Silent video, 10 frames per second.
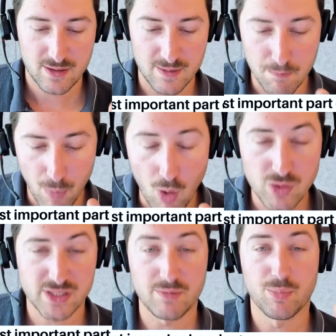The
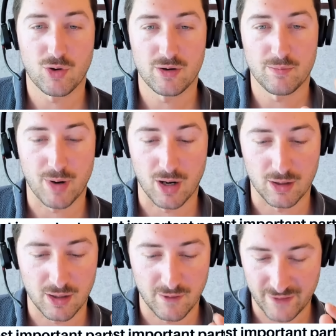most important
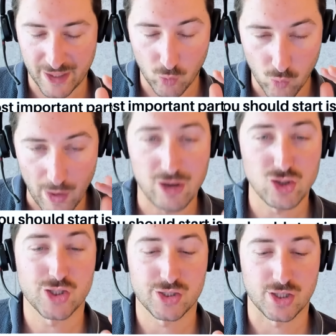part of like where you
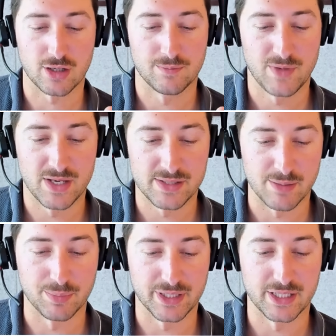should start is
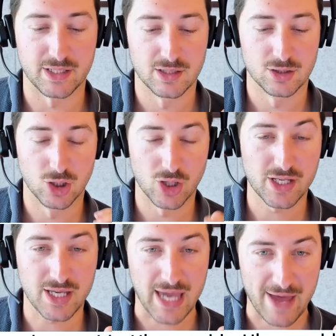simply
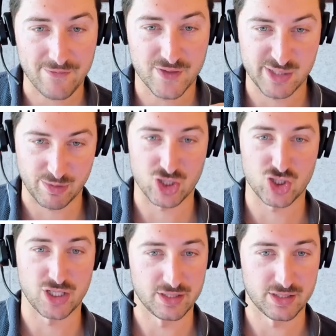looking at the
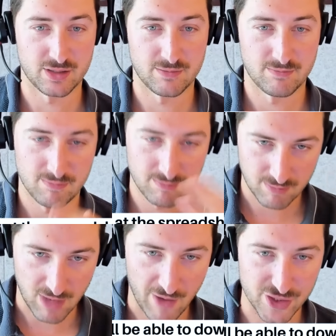spreadsheets.
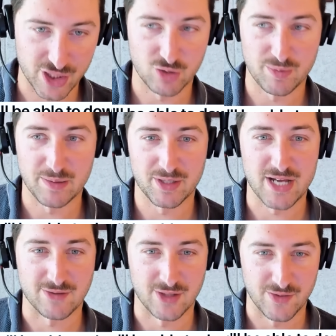Obviously, you'll be able to
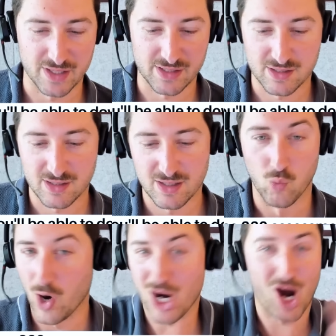download this.
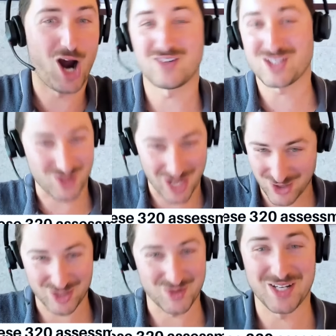What are these
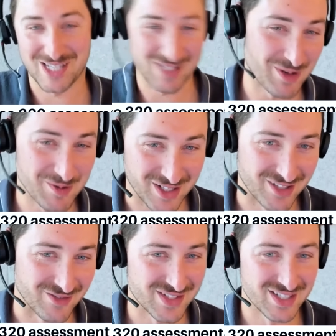320 assessment
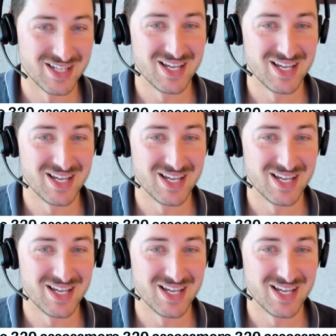objectives?